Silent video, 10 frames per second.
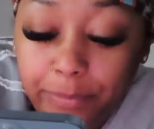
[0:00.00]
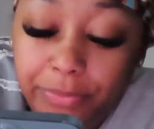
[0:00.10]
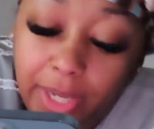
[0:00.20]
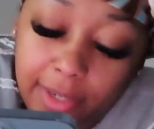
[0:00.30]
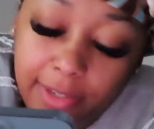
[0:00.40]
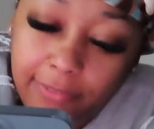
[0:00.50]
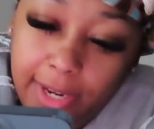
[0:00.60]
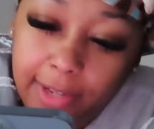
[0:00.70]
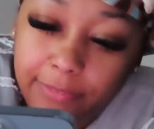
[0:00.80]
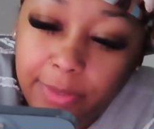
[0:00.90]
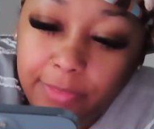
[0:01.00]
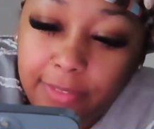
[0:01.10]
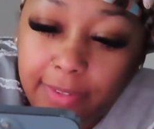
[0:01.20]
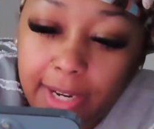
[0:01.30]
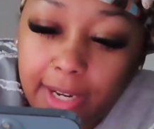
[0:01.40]

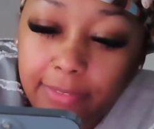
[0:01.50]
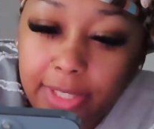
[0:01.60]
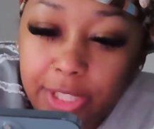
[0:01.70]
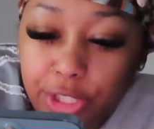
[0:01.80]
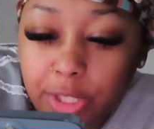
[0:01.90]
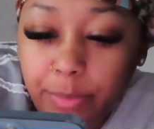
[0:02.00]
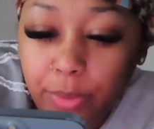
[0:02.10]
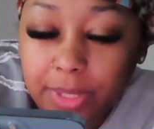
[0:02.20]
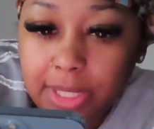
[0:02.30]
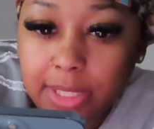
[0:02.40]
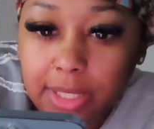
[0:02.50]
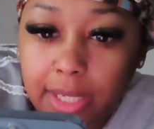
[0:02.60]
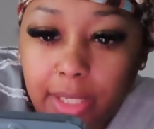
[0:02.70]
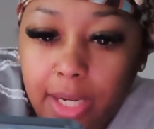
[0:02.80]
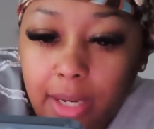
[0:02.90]
$135.55 and shipping was
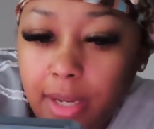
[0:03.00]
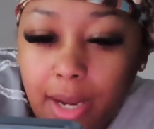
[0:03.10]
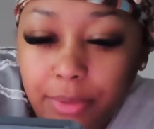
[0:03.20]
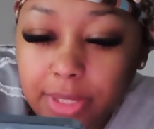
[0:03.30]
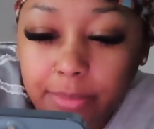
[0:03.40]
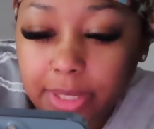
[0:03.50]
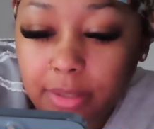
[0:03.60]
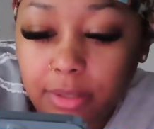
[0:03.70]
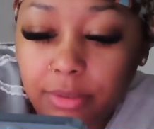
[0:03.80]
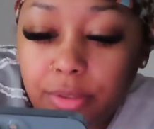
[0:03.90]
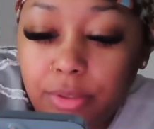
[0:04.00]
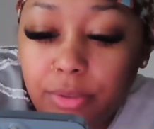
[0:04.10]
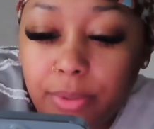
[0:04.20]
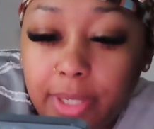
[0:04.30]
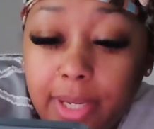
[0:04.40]
$6.99. I wasn't about to go to the
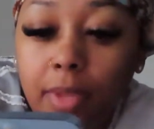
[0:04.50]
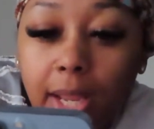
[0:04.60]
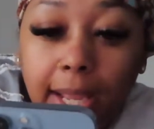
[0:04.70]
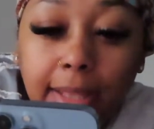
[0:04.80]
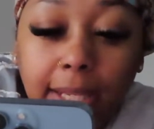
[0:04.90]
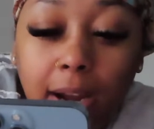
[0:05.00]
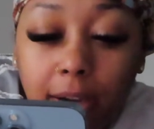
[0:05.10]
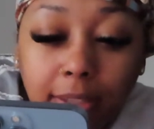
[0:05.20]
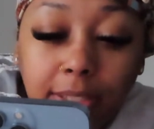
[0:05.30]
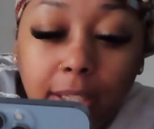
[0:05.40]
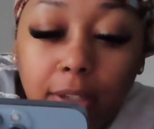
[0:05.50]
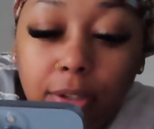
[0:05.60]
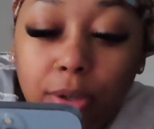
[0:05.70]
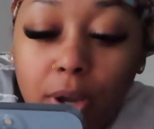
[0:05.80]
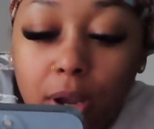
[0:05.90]
store. And then I
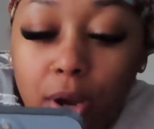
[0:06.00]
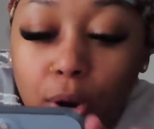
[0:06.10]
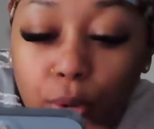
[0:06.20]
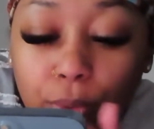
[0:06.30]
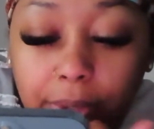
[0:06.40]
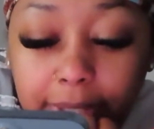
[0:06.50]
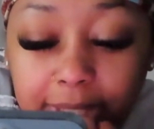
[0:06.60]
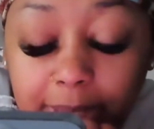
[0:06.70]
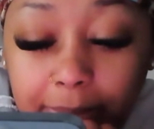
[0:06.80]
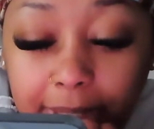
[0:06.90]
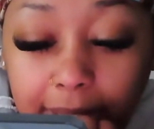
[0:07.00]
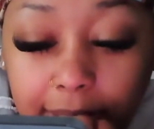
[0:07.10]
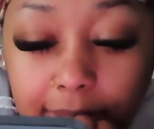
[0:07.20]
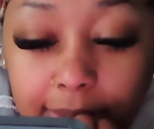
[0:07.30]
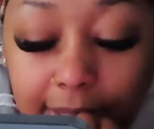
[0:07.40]
also ordered something
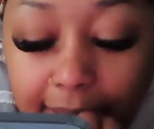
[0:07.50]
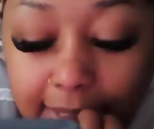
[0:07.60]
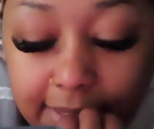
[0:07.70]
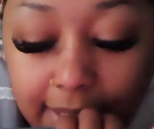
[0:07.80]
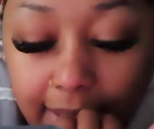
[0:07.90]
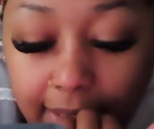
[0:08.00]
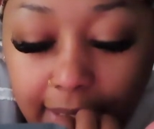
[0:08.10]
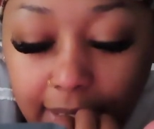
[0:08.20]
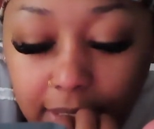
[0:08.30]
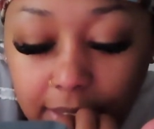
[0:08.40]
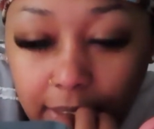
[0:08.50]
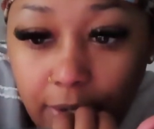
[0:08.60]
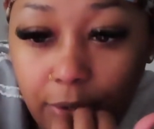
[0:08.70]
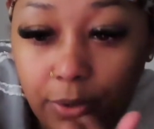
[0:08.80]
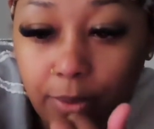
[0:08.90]
else last night.
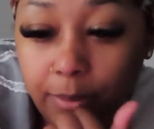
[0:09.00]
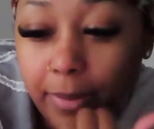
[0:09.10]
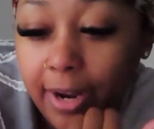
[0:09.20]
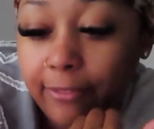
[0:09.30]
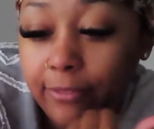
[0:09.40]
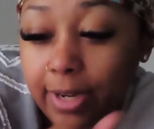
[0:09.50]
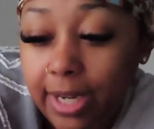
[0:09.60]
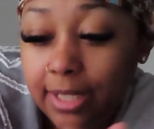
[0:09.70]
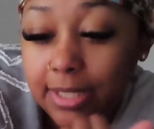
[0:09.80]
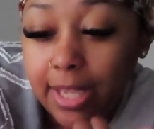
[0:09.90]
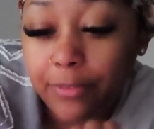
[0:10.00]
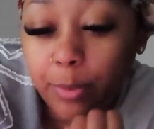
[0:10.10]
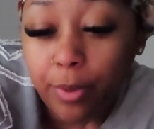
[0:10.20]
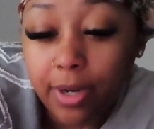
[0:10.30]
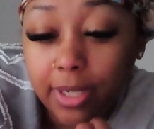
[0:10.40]
So my friend is having a
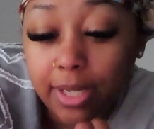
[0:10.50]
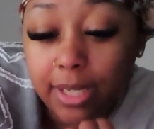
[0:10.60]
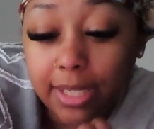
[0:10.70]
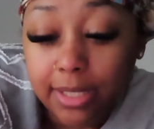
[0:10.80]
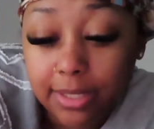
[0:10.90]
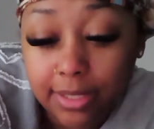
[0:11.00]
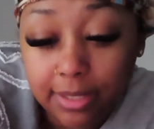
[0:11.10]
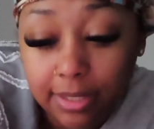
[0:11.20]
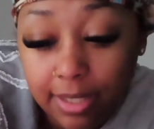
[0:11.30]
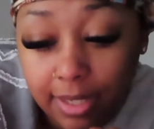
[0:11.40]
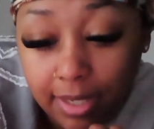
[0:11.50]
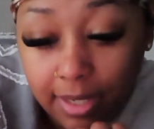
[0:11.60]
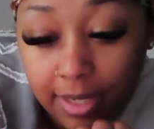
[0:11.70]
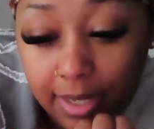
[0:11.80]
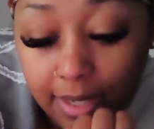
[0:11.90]
party. It's
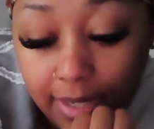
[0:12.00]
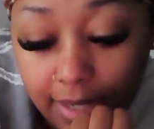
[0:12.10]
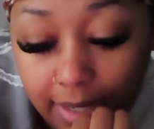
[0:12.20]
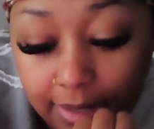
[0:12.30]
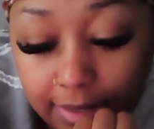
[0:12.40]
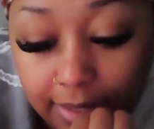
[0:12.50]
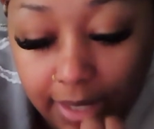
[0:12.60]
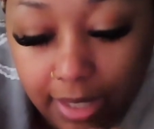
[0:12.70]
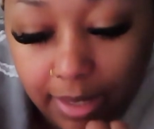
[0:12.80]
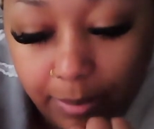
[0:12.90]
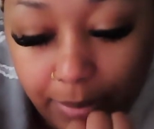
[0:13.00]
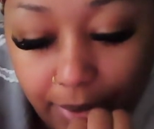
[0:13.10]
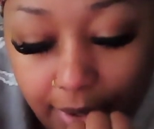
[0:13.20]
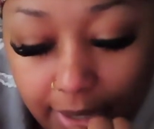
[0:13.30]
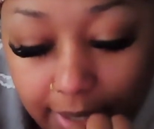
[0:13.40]
a theme
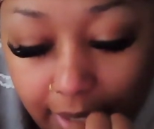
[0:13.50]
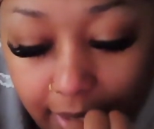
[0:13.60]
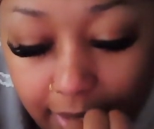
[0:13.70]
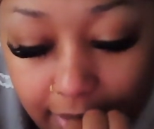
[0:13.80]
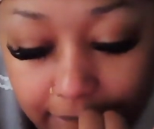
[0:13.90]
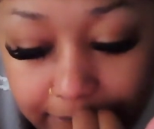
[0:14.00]
party.